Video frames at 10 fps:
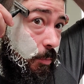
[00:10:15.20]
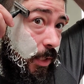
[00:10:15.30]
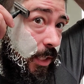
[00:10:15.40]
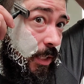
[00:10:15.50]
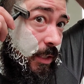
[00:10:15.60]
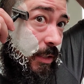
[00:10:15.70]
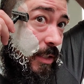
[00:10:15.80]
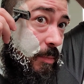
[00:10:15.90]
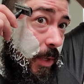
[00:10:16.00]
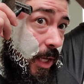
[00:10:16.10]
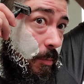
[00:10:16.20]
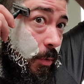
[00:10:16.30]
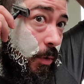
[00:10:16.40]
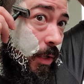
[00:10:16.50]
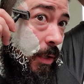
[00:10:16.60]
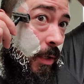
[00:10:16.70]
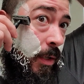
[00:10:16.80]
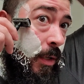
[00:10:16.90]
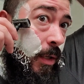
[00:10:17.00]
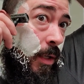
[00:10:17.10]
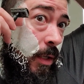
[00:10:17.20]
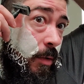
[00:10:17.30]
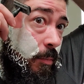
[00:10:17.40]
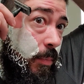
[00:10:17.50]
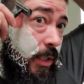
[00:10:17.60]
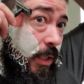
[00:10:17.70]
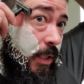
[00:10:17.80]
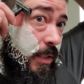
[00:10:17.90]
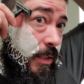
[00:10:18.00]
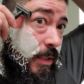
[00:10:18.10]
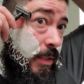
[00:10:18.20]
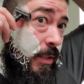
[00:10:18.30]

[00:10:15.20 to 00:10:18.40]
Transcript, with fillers: blade in this bad boy because